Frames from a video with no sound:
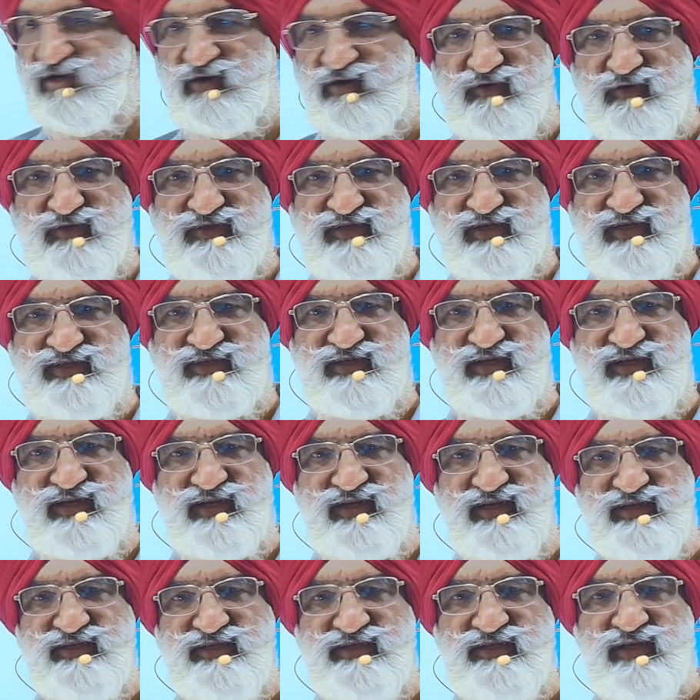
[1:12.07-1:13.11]
to 60
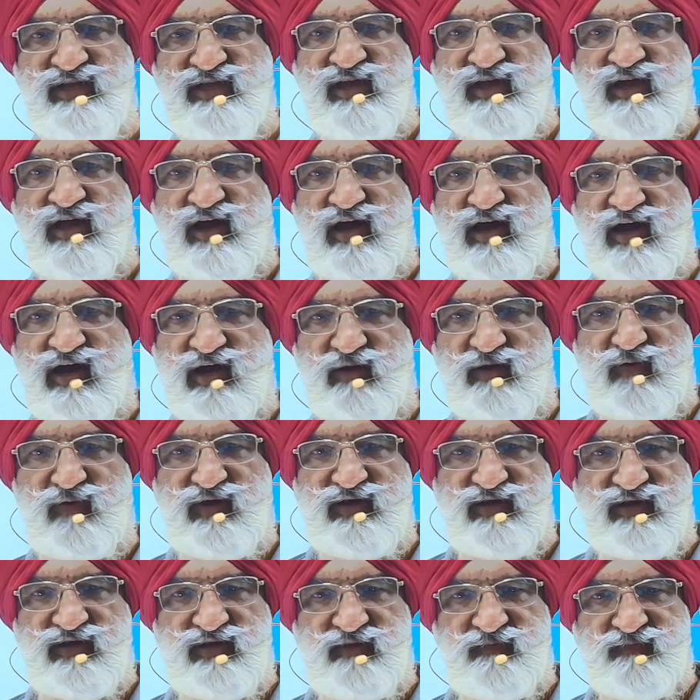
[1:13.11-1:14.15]
degrees,
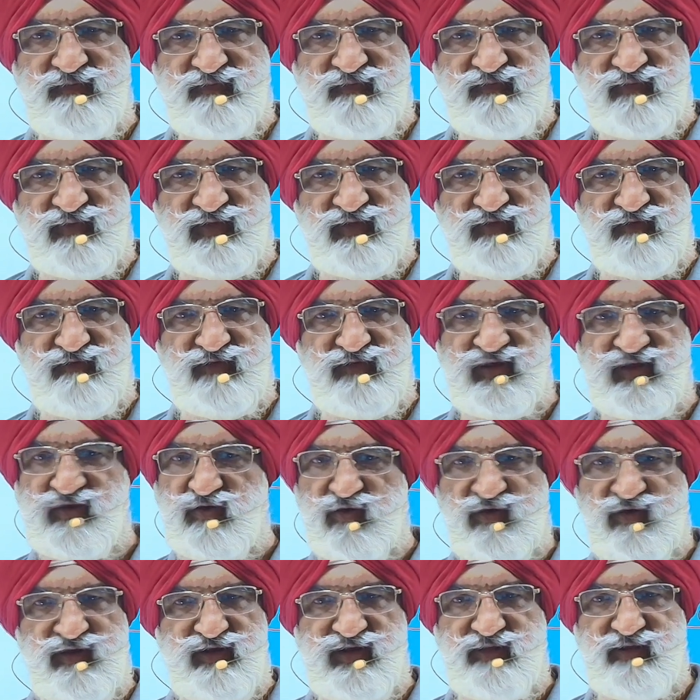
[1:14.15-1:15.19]
R1 it
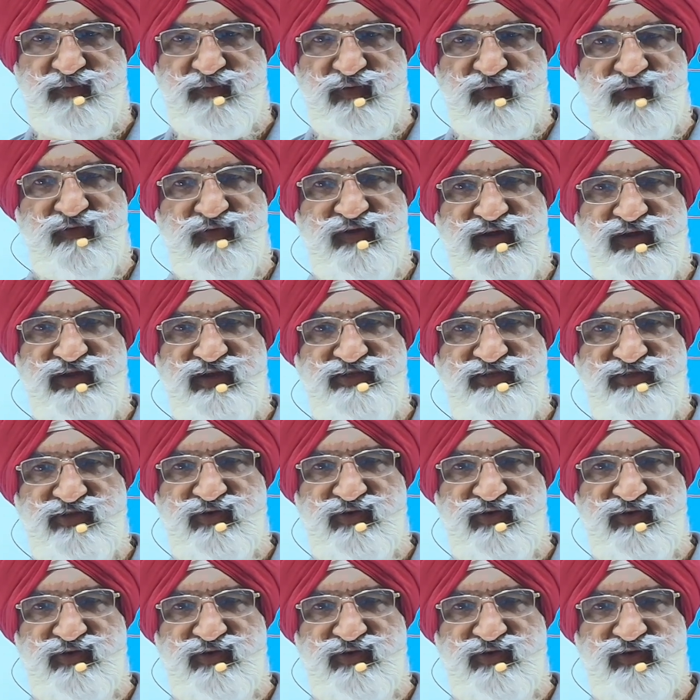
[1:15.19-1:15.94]
already proved it is 0